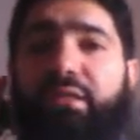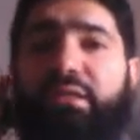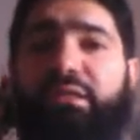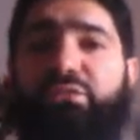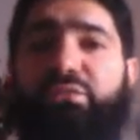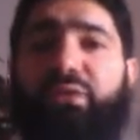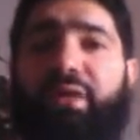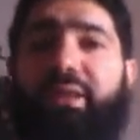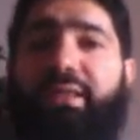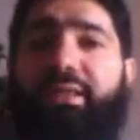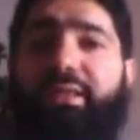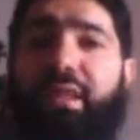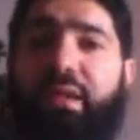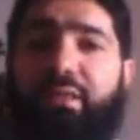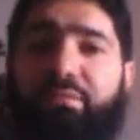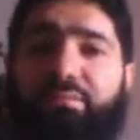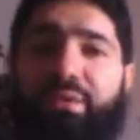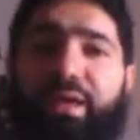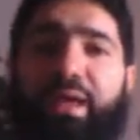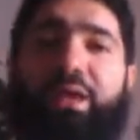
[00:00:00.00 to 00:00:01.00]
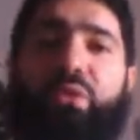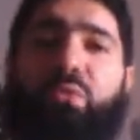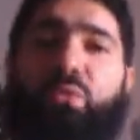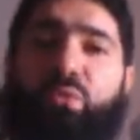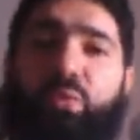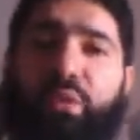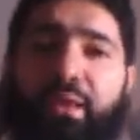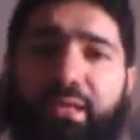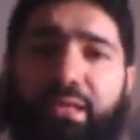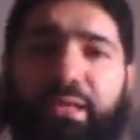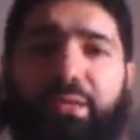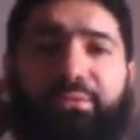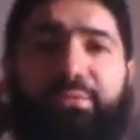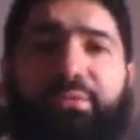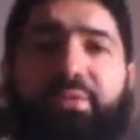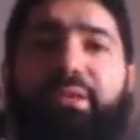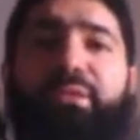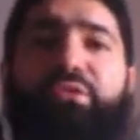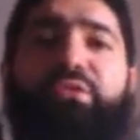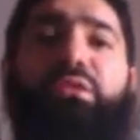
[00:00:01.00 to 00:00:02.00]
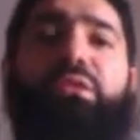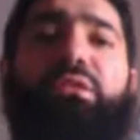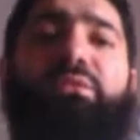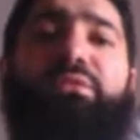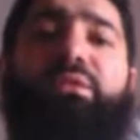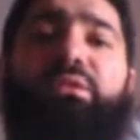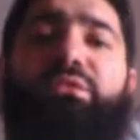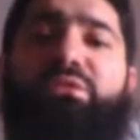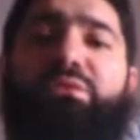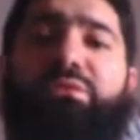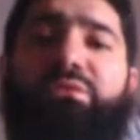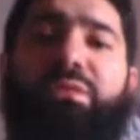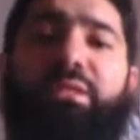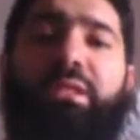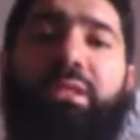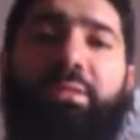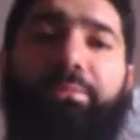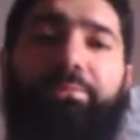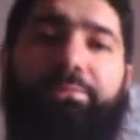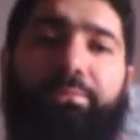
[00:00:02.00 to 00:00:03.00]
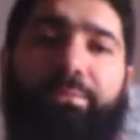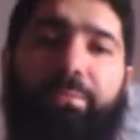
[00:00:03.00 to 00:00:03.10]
So I came back willingly to convert to Islam.